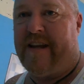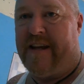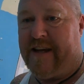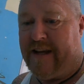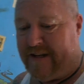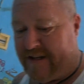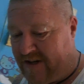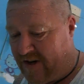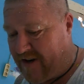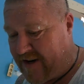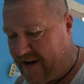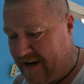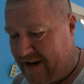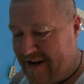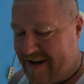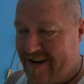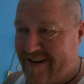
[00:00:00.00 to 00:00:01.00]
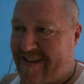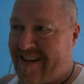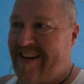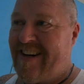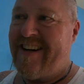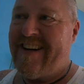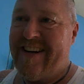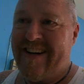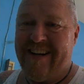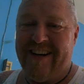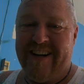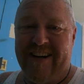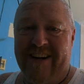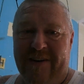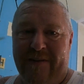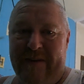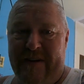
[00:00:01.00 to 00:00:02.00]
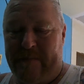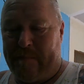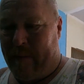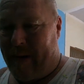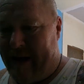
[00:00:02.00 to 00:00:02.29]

think inside and out, with